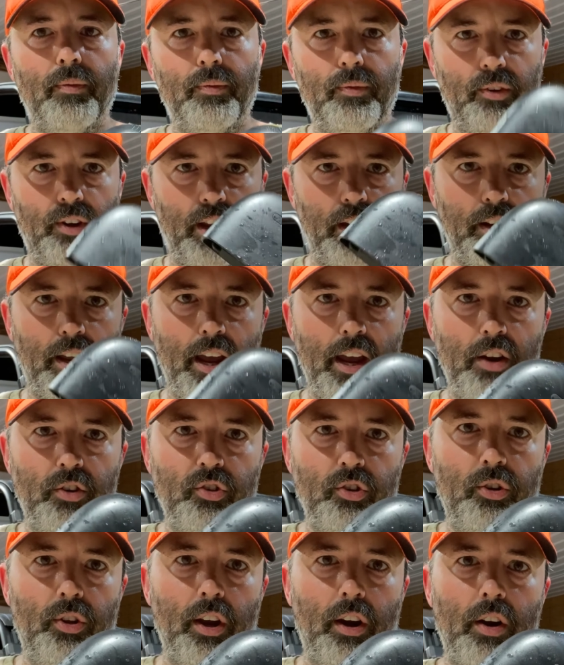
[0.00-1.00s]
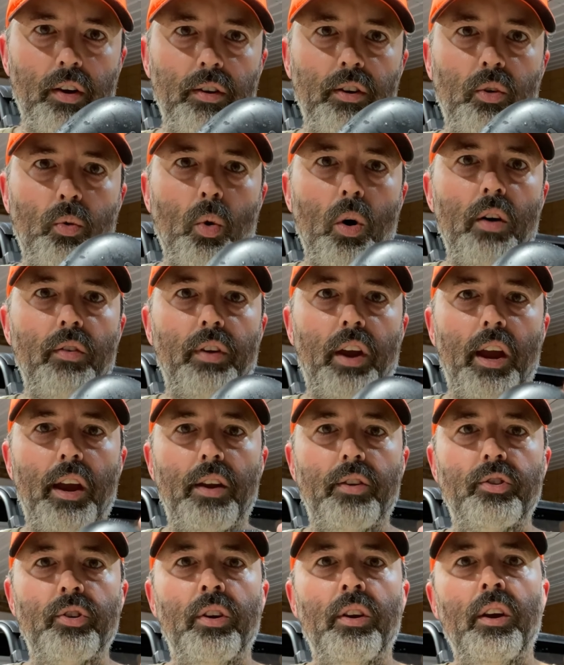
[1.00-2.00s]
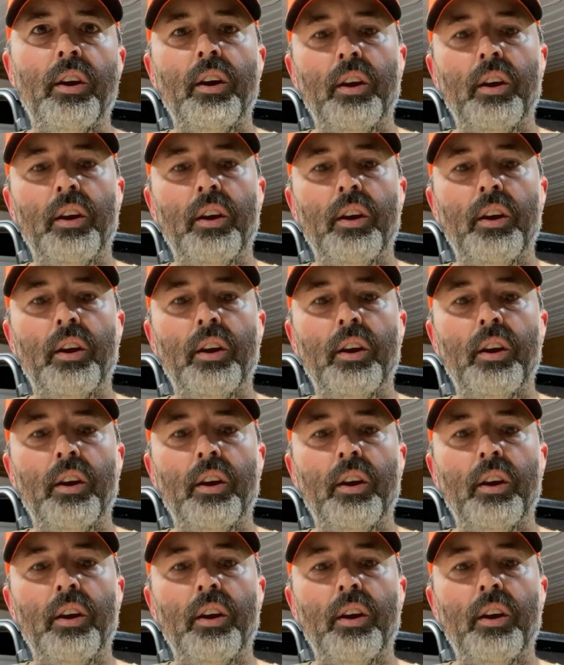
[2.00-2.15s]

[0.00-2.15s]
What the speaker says: 10 gauge is thicker than 12 gauge,